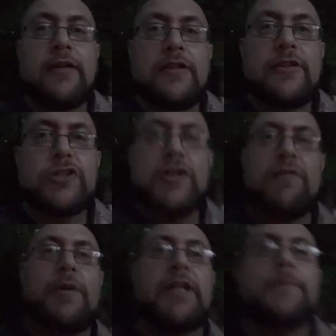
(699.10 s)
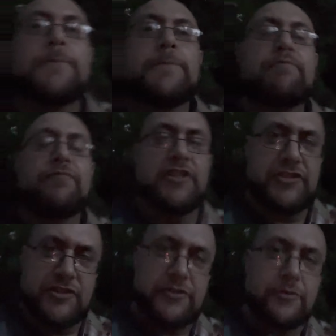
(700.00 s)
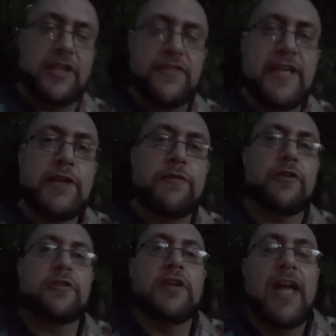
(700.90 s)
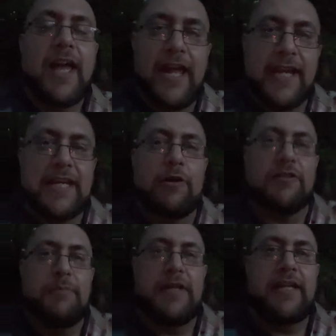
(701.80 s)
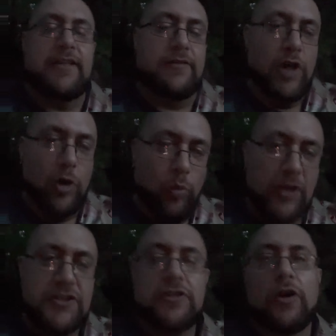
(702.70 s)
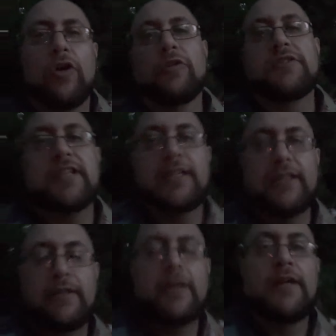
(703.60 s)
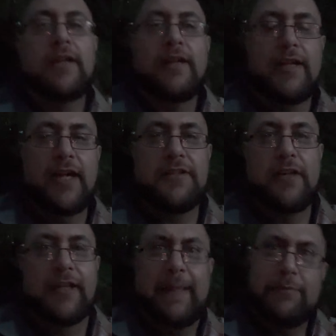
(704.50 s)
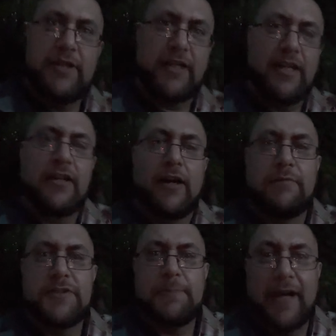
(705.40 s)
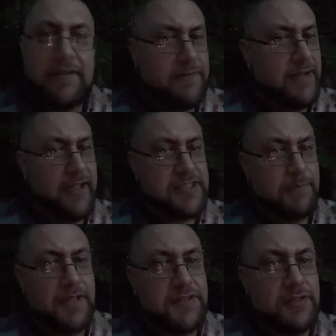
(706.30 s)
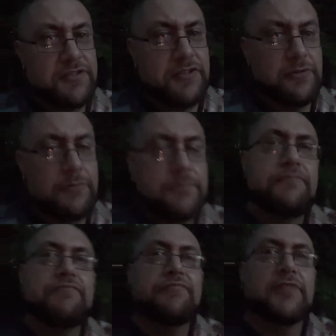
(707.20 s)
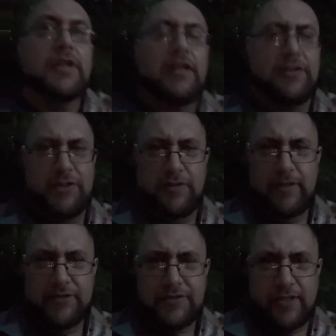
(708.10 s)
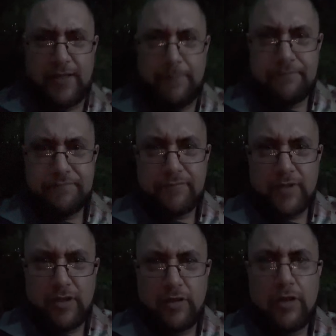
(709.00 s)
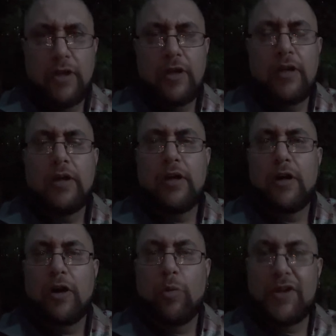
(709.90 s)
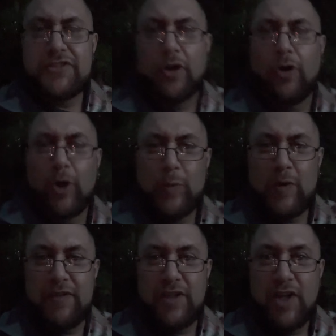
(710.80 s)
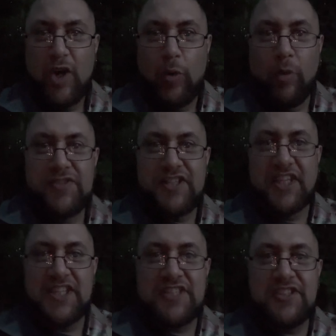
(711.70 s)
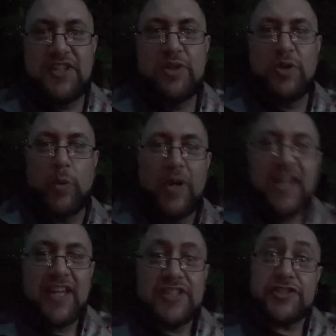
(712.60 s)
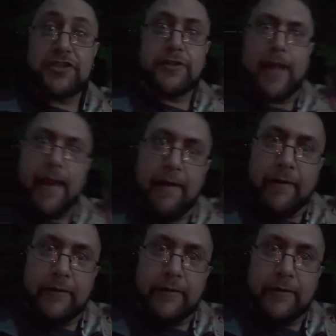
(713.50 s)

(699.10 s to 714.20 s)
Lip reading: So everybody, this is Doogie. Thank you for hanging out with me and watching the Horror Den. And keep checking out on Spotify because I'm on there too. Until next time, watch a horror movie. What's it gonna do? Scare